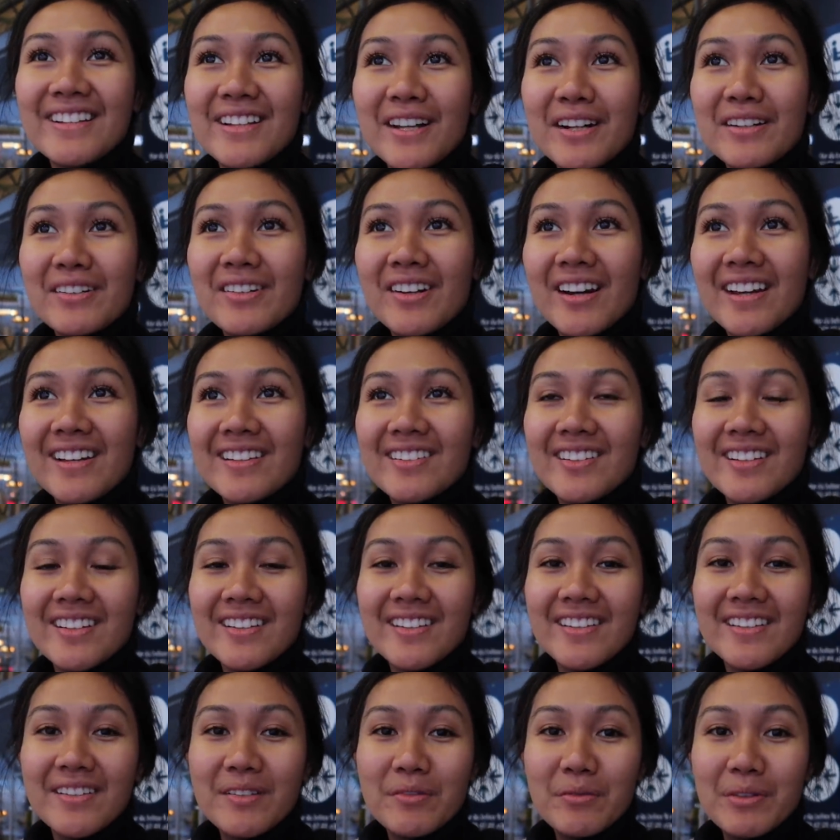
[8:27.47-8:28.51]
Sunrise
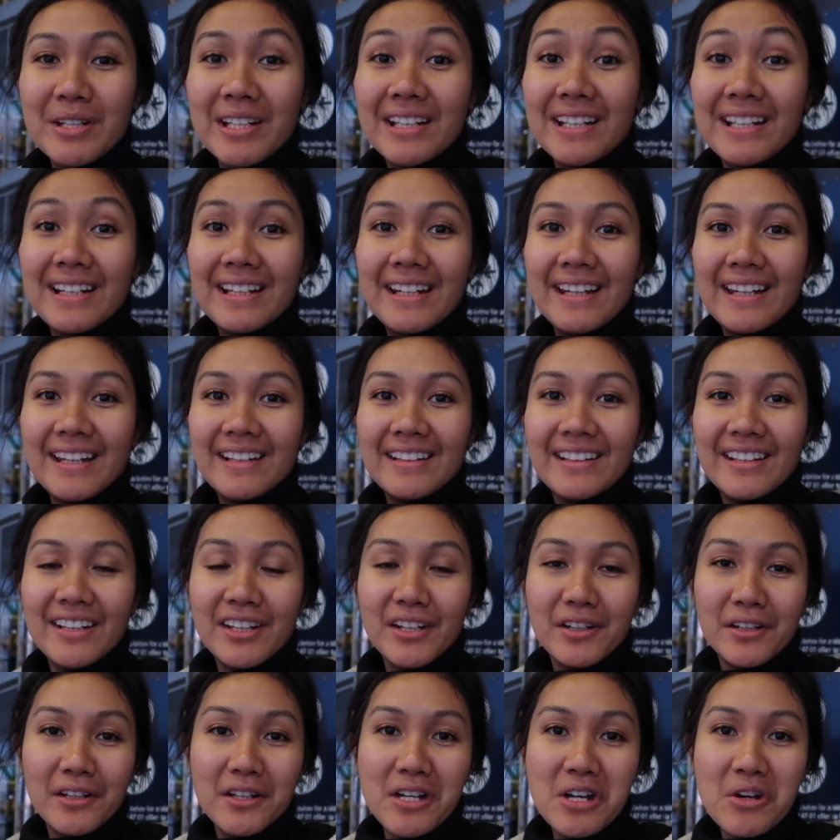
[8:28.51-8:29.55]
is really late
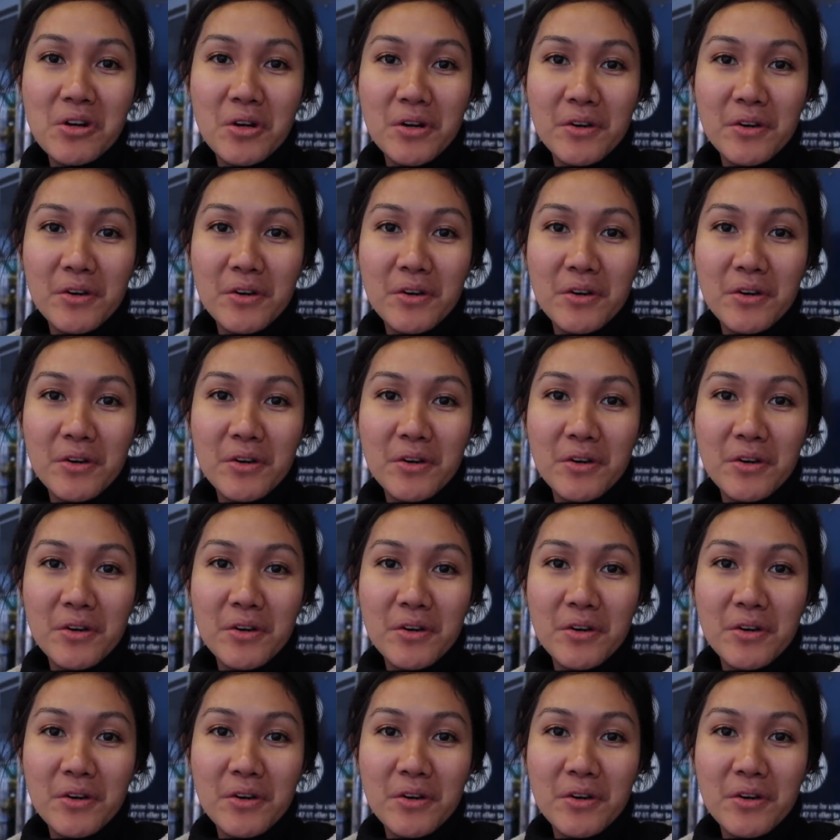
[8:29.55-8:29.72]
here in